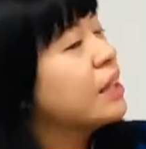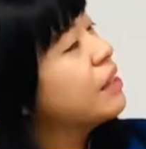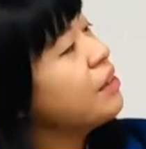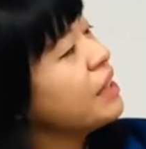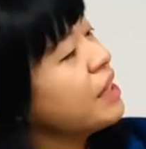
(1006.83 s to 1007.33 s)

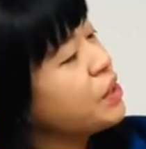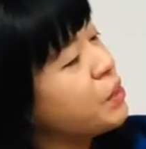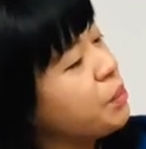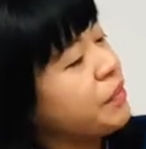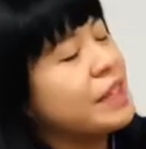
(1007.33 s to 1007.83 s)
Look at
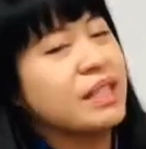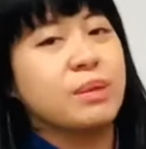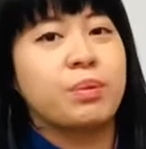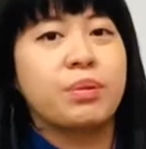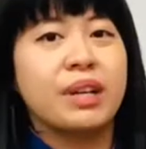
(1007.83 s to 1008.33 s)
you with
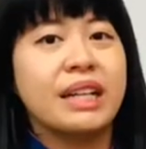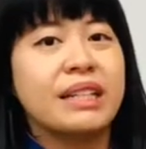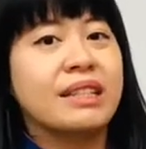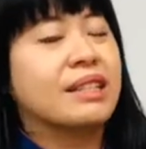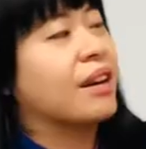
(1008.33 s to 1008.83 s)
this
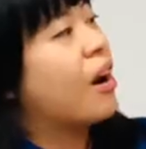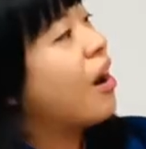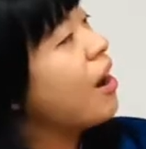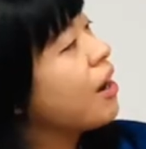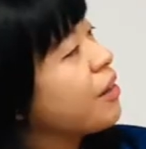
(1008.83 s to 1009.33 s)
pretty
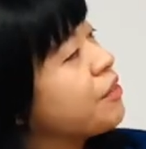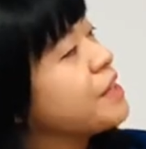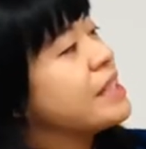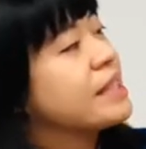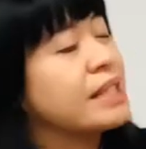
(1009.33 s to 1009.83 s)
scarf.
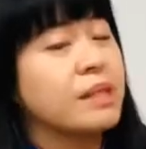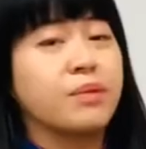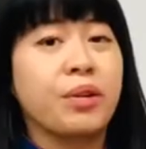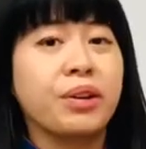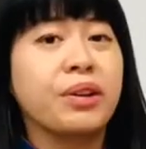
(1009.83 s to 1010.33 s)
Is this
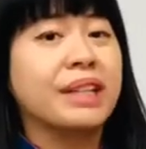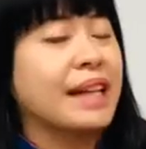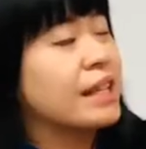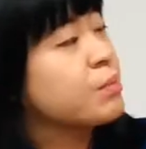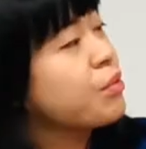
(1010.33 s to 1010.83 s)
for your
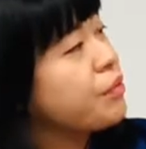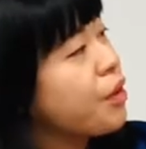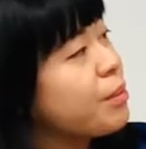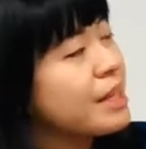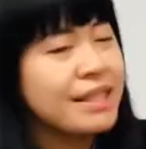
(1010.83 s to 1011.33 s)
dance
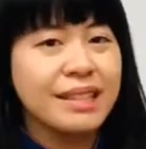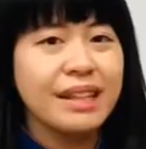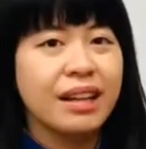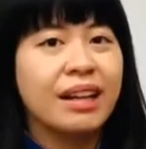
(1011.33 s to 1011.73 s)
performance?